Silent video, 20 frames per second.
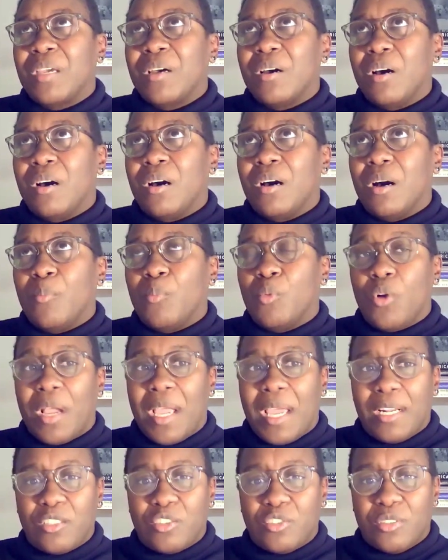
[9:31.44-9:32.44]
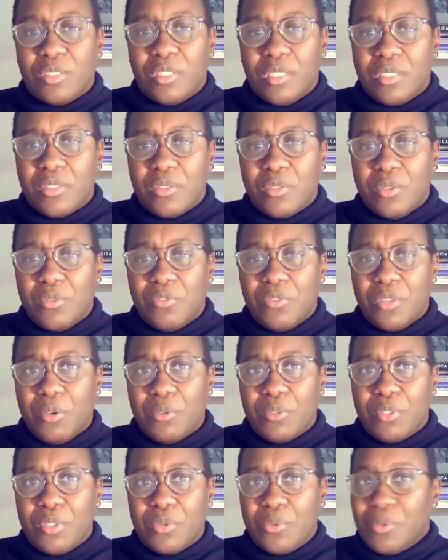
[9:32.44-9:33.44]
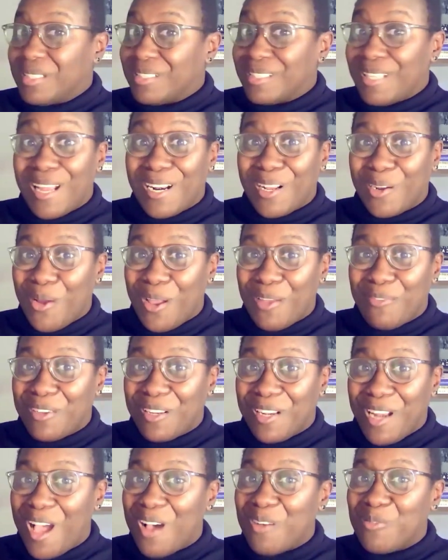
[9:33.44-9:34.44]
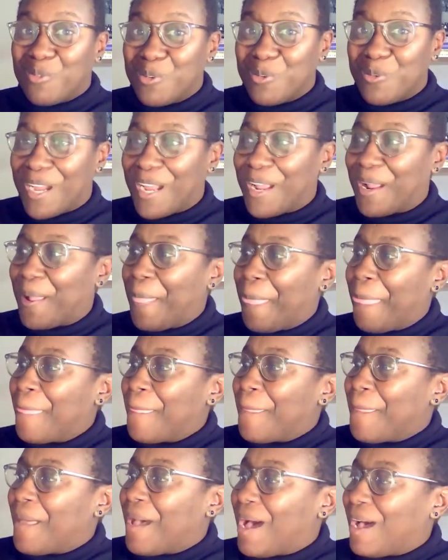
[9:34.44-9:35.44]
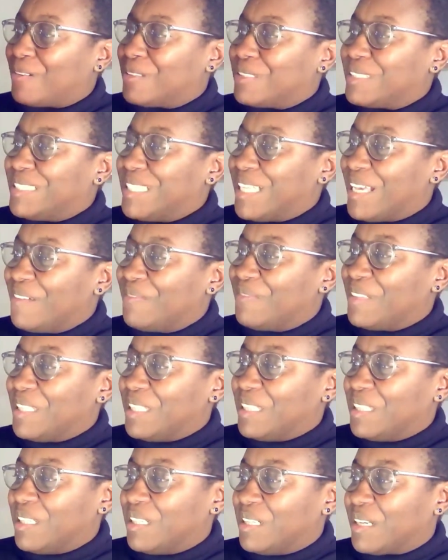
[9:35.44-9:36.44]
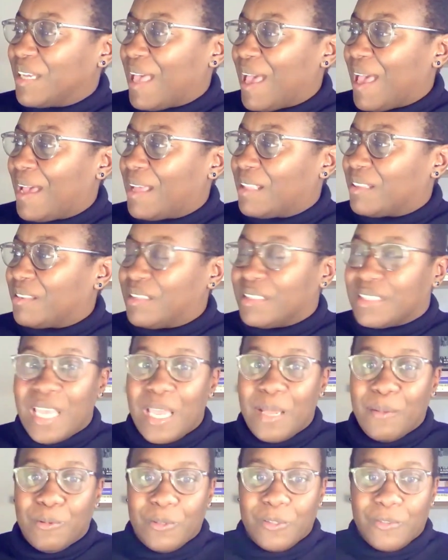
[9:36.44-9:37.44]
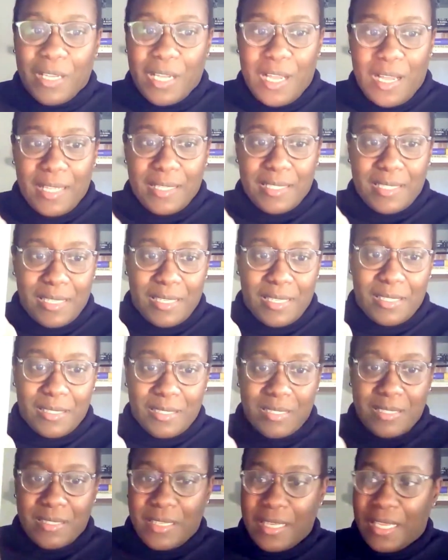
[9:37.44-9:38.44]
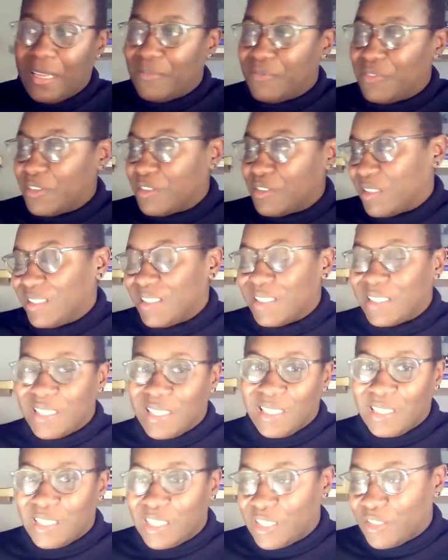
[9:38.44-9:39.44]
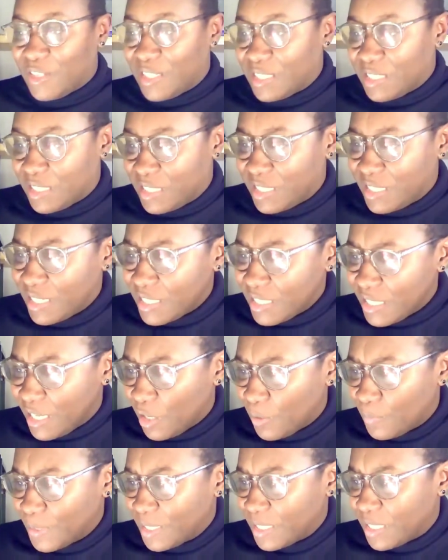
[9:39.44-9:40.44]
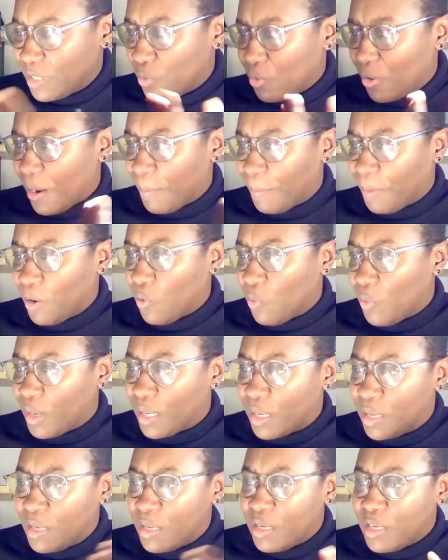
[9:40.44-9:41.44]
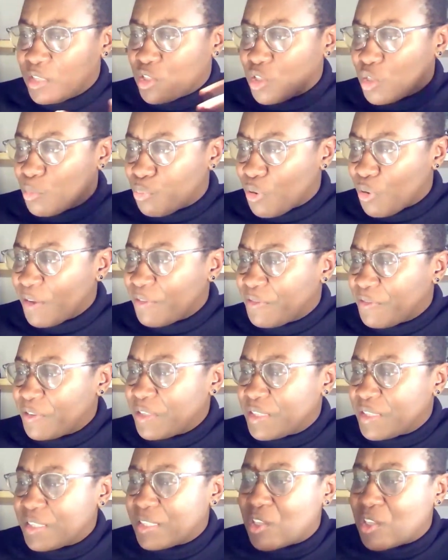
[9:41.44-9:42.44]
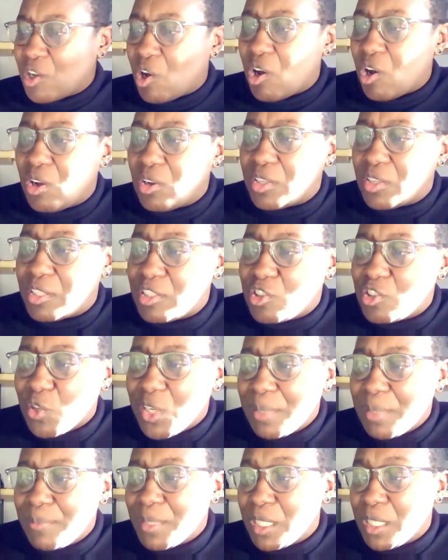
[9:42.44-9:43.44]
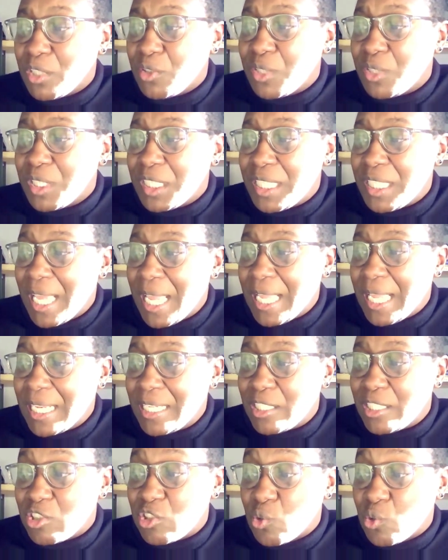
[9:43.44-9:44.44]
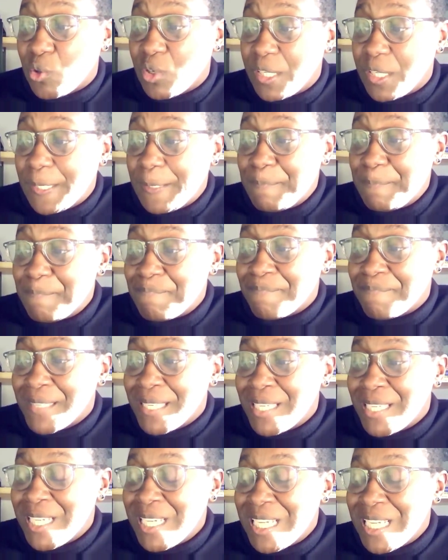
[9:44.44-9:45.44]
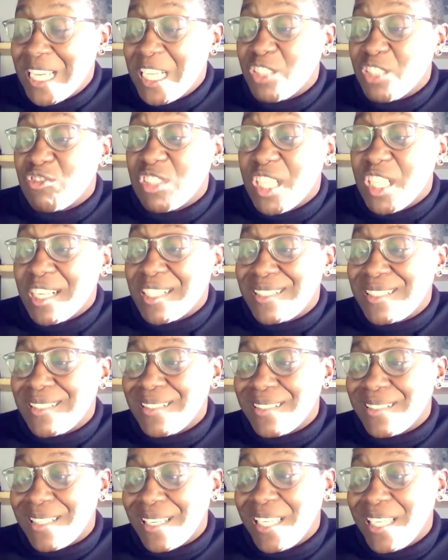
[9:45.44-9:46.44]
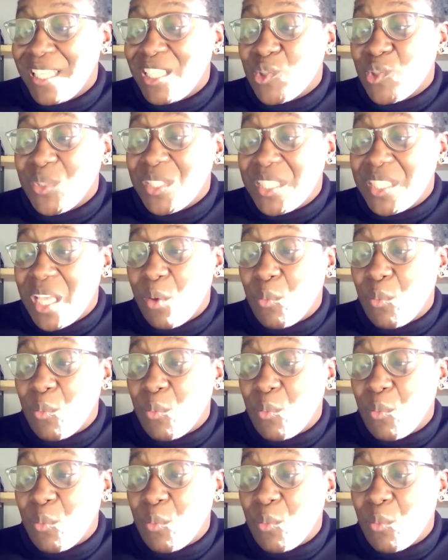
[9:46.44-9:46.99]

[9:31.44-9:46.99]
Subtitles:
a more kind of traditional flow to it, it's not a graphic novel, right? I'll definitely look at the table of the contents and if there's a list of illustrations just to help me see where I'm going. So the preface is called A Dream Diluted and Distorted. Introduction is the histories